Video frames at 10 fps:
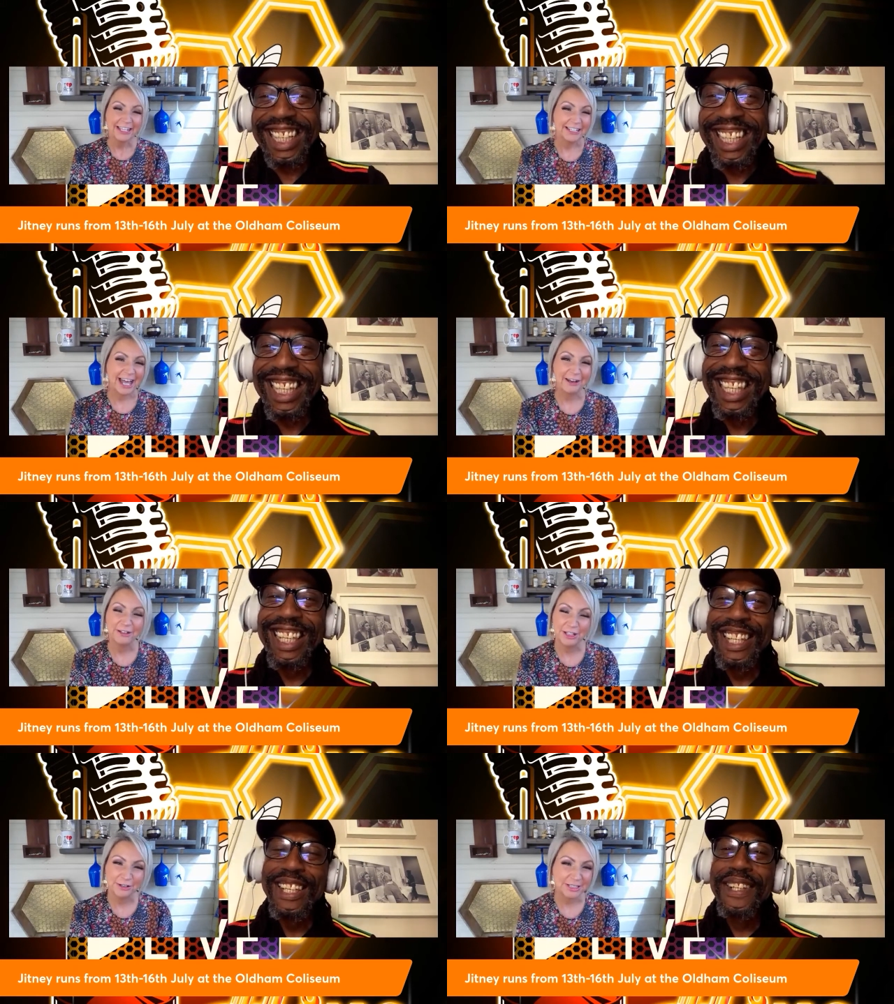Speaker 1: Now,
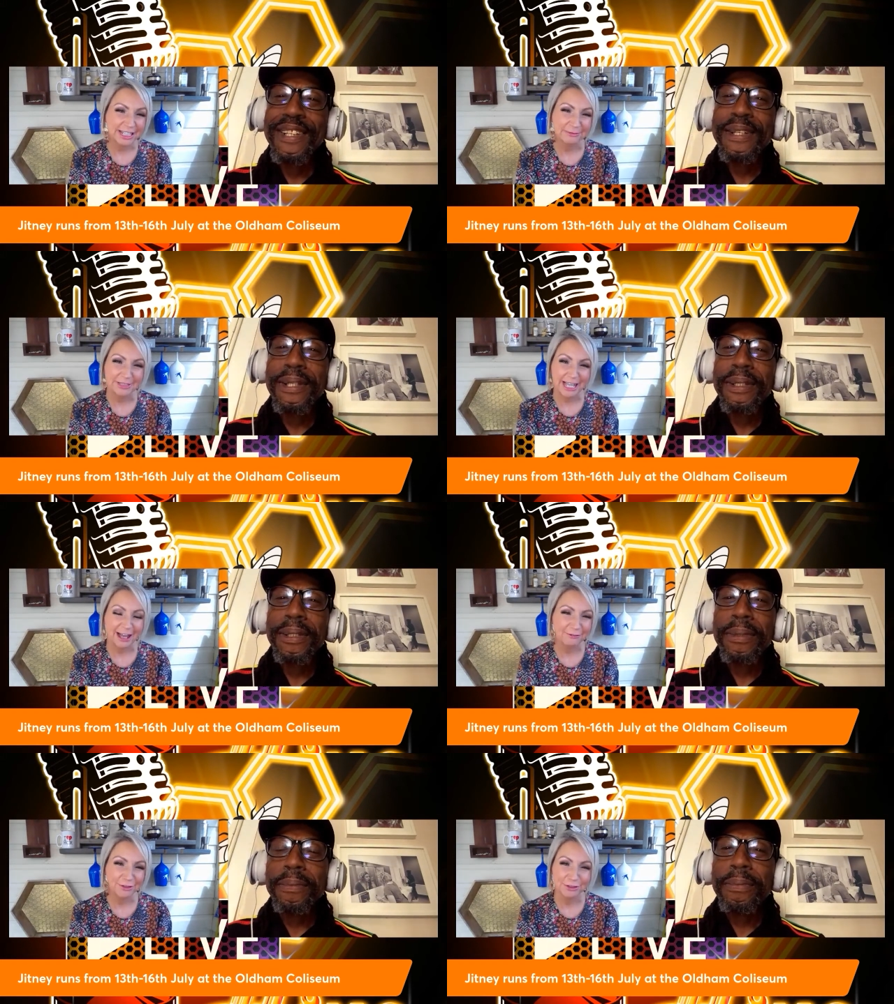you seem to
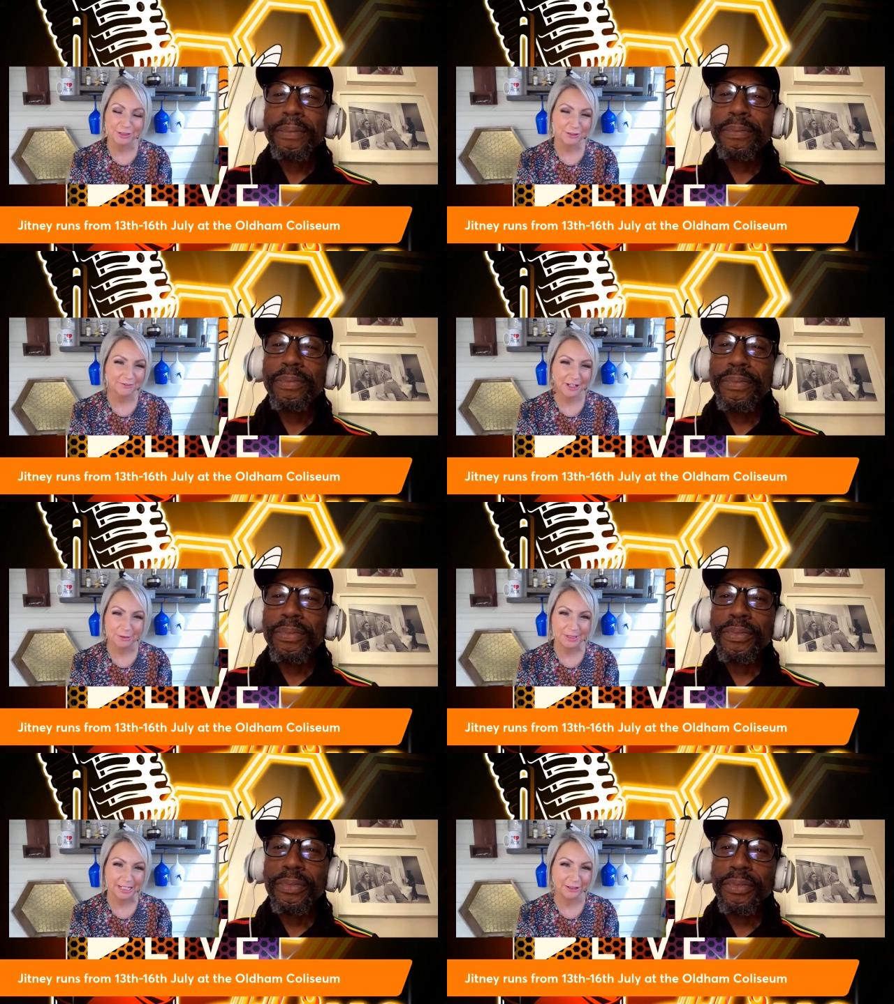have your son
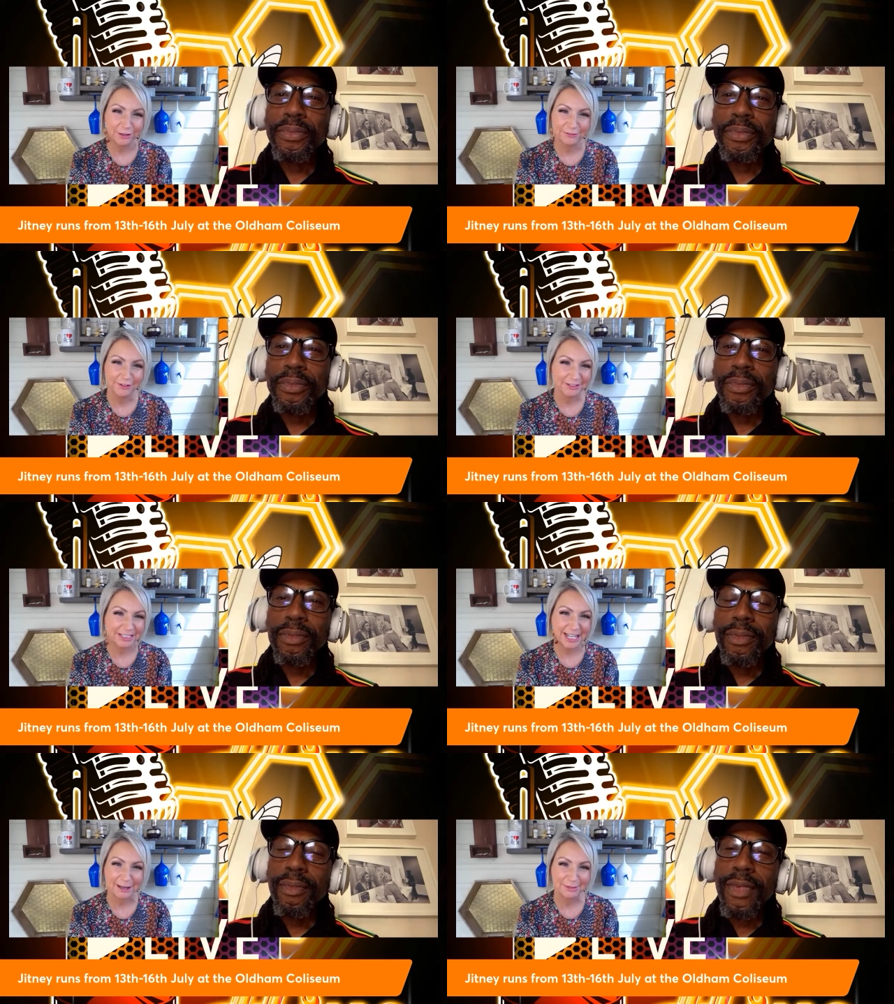following in your footsteps.